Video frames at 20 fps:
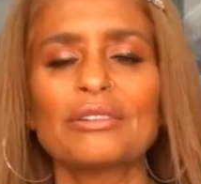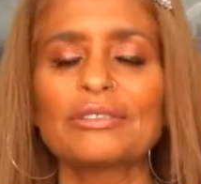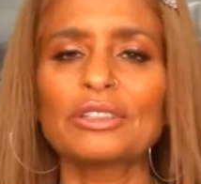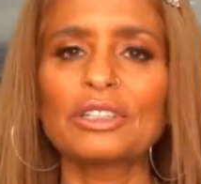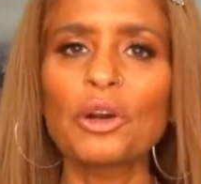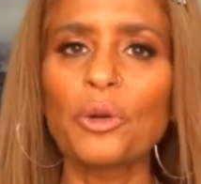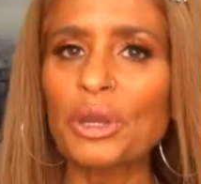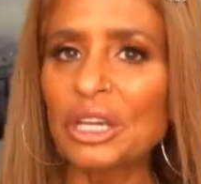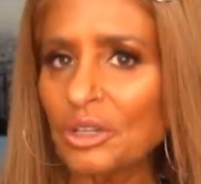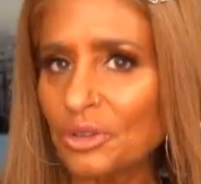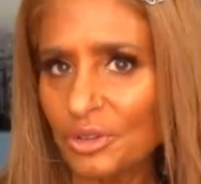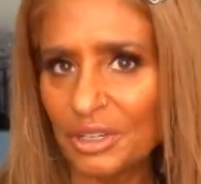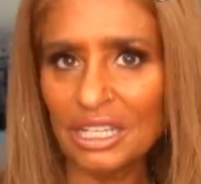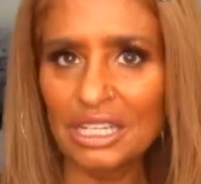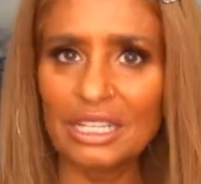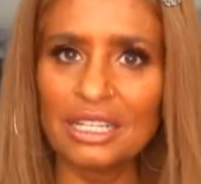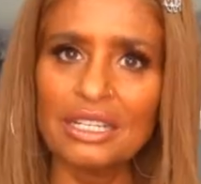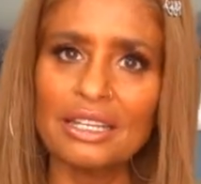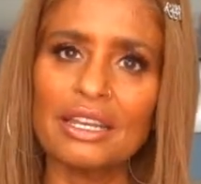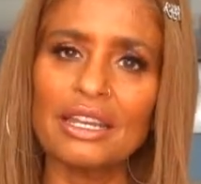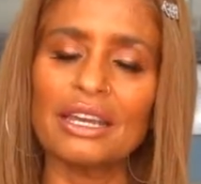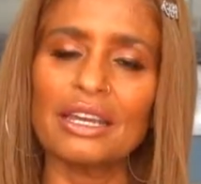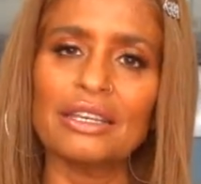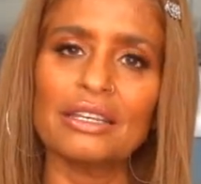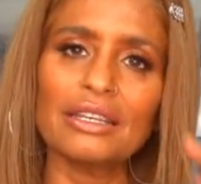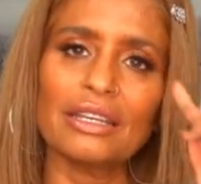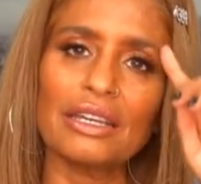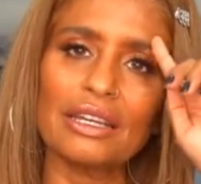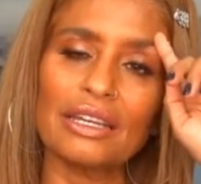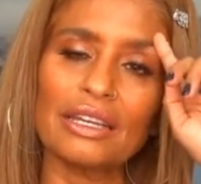going green
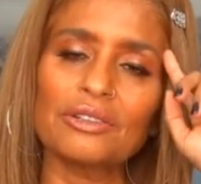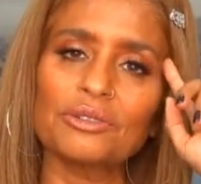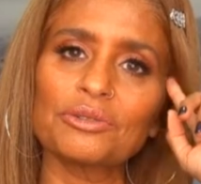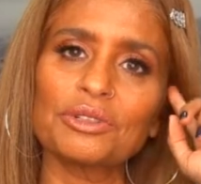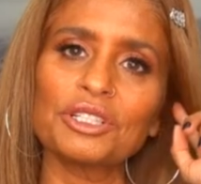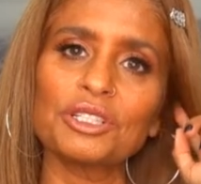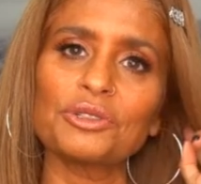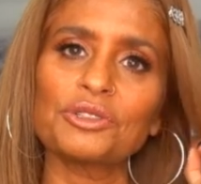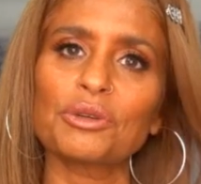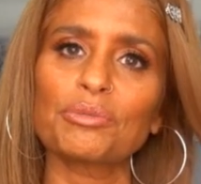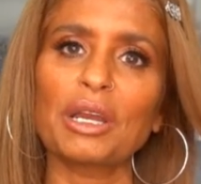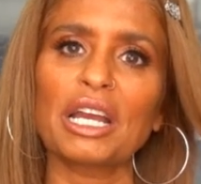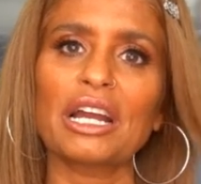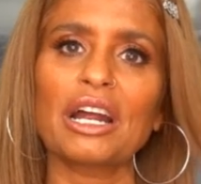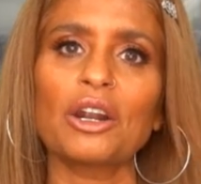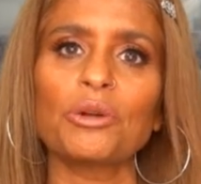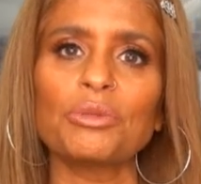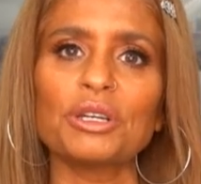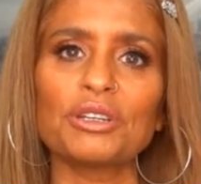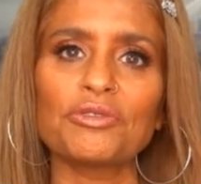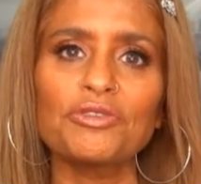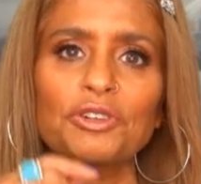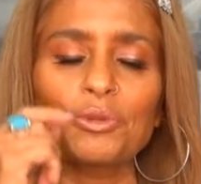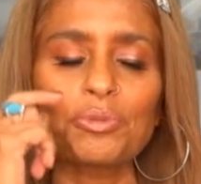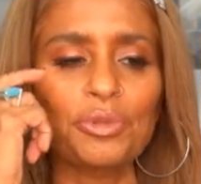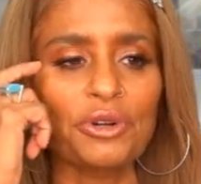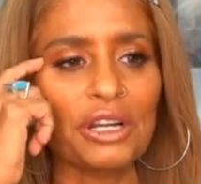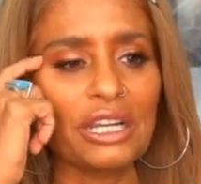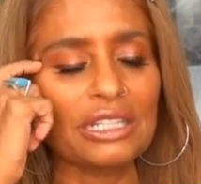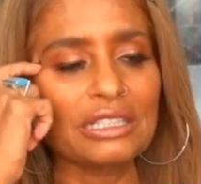and reducing my carbon
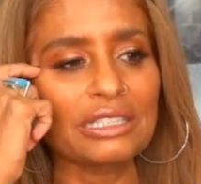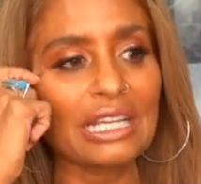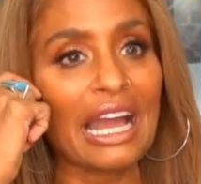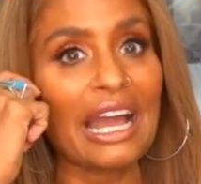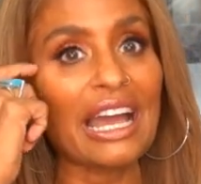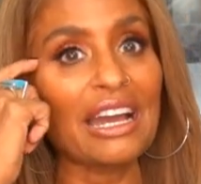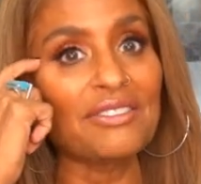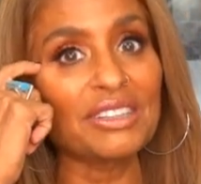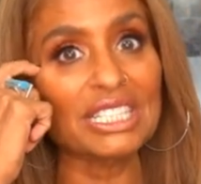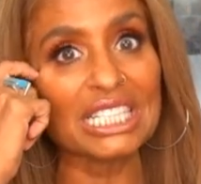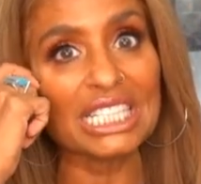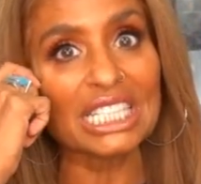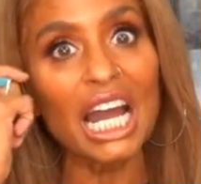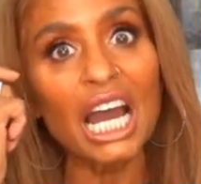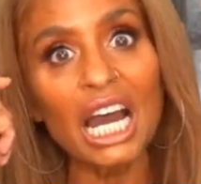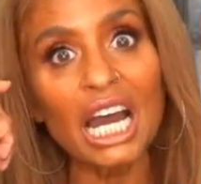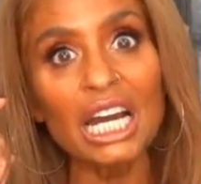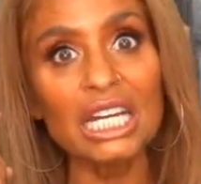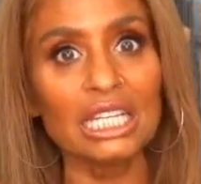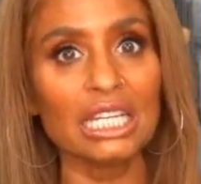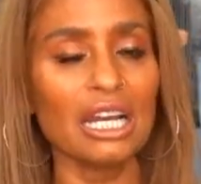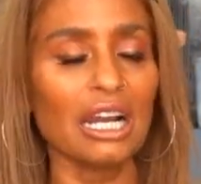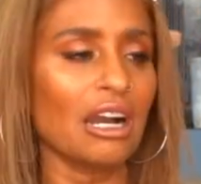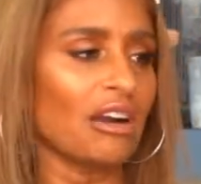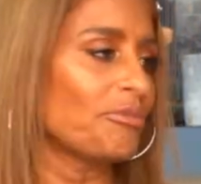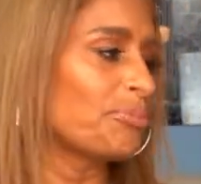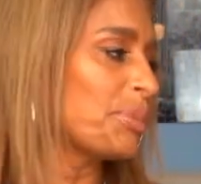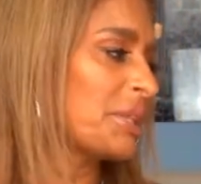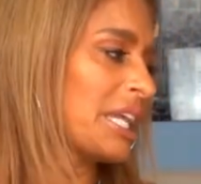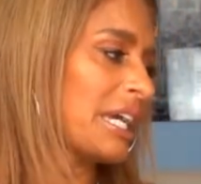footprint. I have a ton
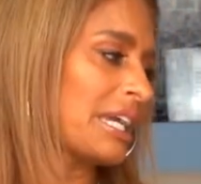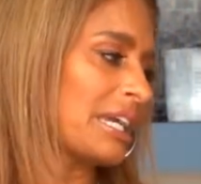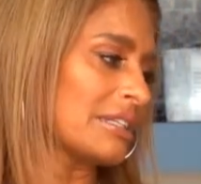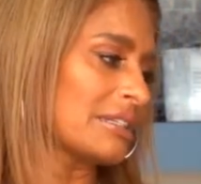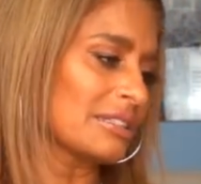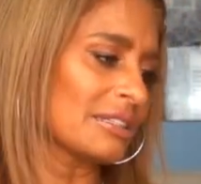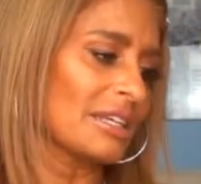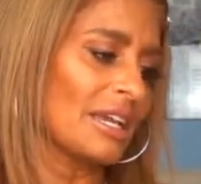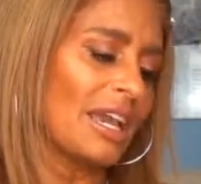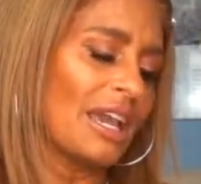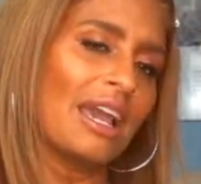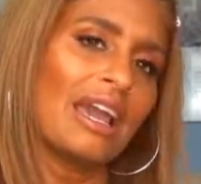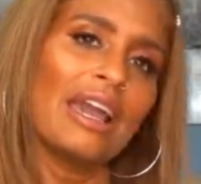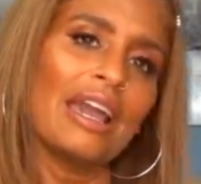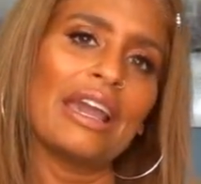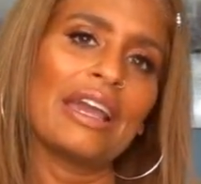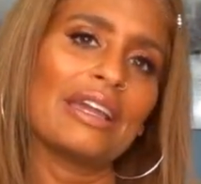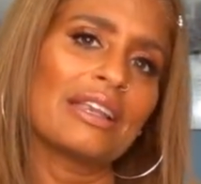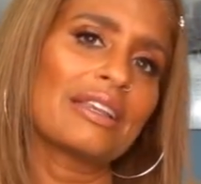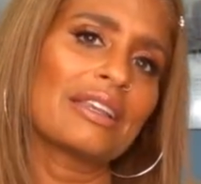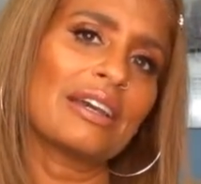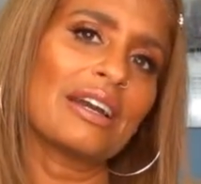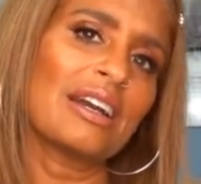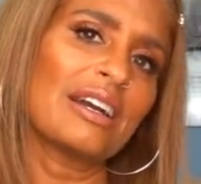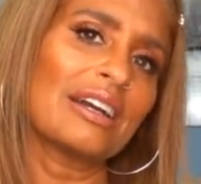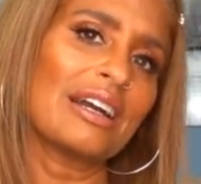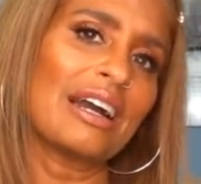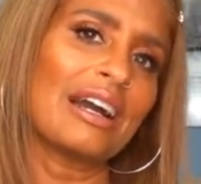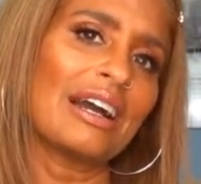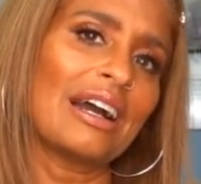of plants, and
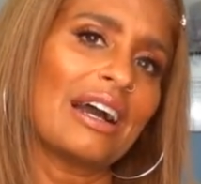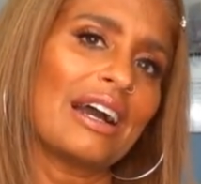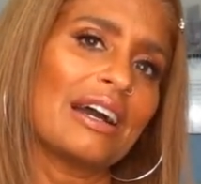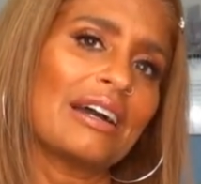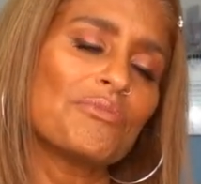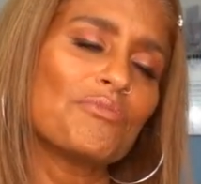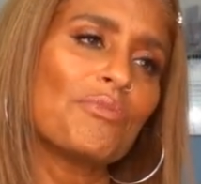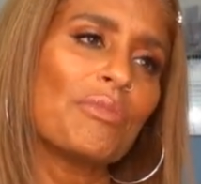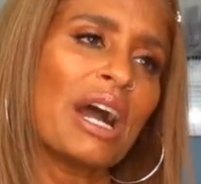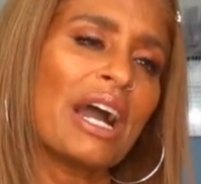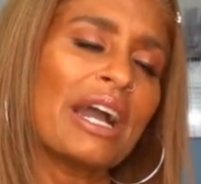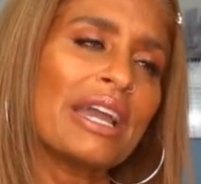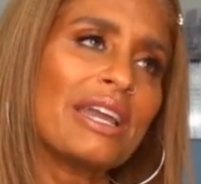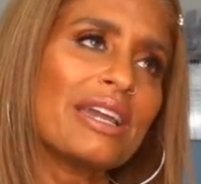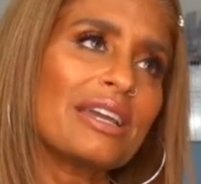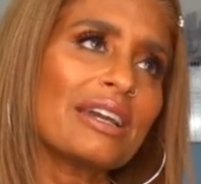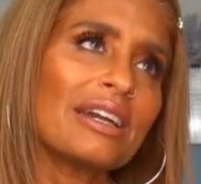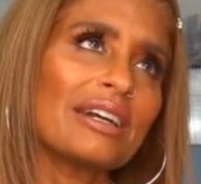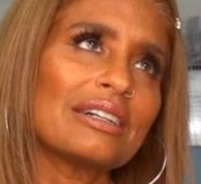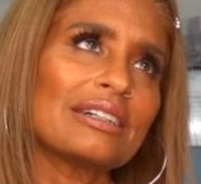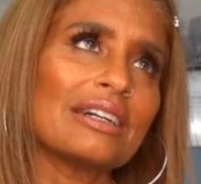my